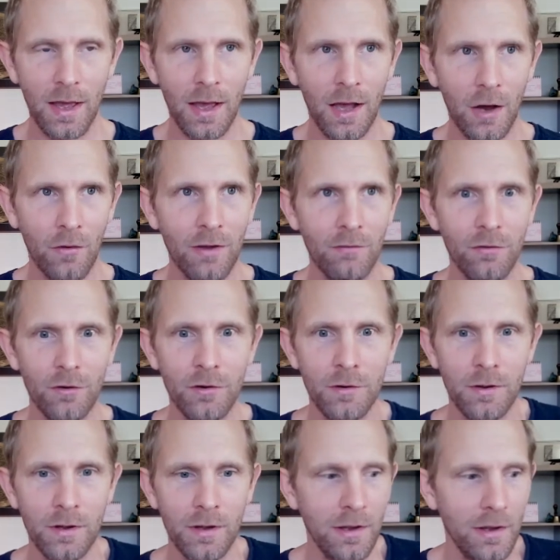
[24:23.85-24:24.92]

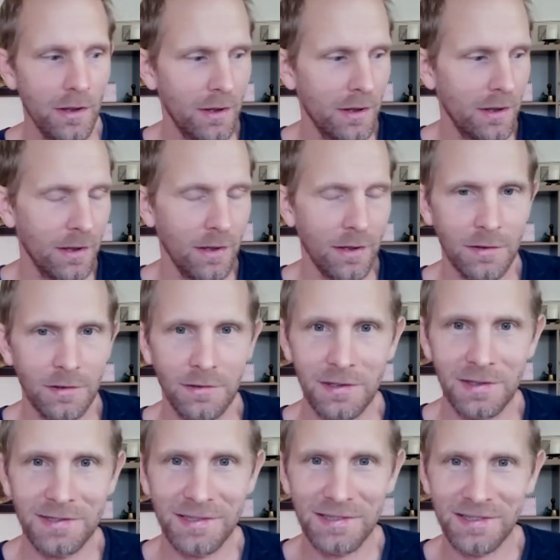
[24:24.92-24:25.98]
However,
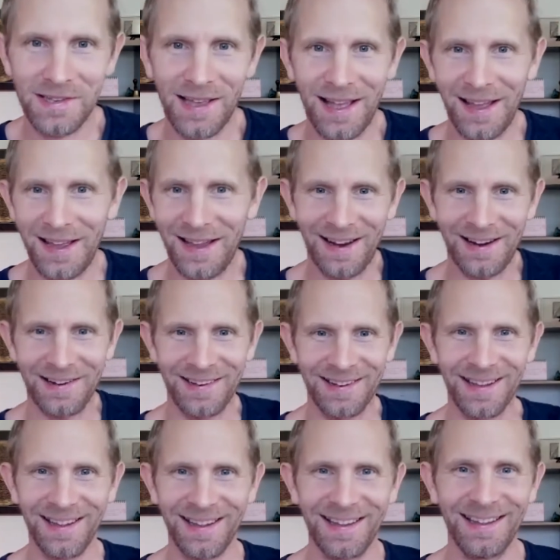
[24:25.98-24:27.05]
this is high art.